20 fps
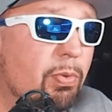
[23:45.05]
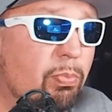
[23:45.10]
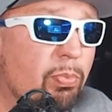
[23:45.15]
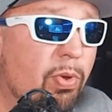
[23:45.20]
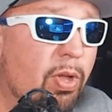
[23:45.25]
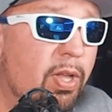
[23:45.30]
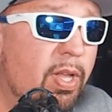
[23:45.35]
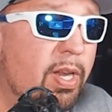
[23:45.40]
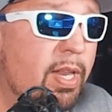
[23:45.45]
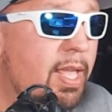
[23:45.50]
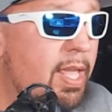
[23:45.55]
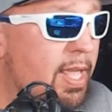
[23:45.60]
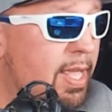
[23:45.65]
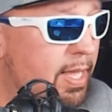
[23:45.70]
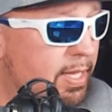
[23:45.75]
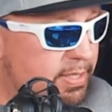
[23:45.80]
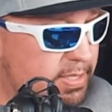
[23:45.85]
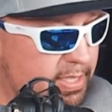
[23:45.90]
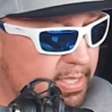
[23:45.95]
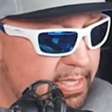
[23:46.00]
run
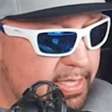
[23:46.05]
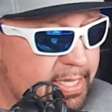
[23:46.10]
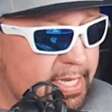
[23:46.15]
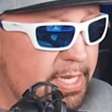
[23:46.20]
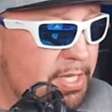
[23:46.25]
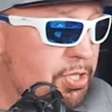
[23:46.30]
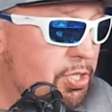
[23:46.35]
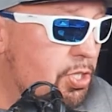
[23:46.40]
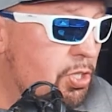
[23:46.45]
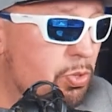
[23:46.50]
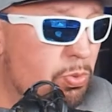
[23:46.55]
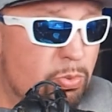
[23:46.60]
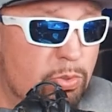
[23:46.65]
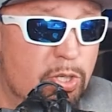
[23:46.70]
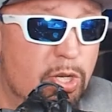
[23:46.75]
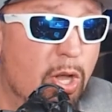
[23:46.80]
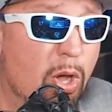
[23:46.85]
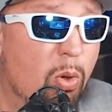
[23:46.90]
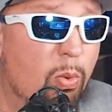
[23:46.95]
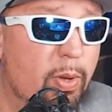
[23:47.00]
to get you
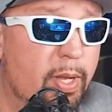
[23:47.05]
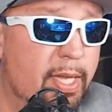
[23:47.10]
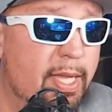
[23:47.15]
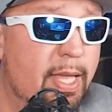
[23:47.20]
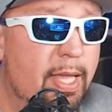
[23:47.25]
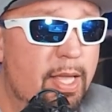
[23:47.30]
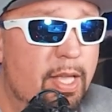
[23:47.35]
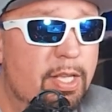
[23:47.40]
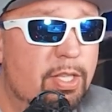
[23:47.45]
going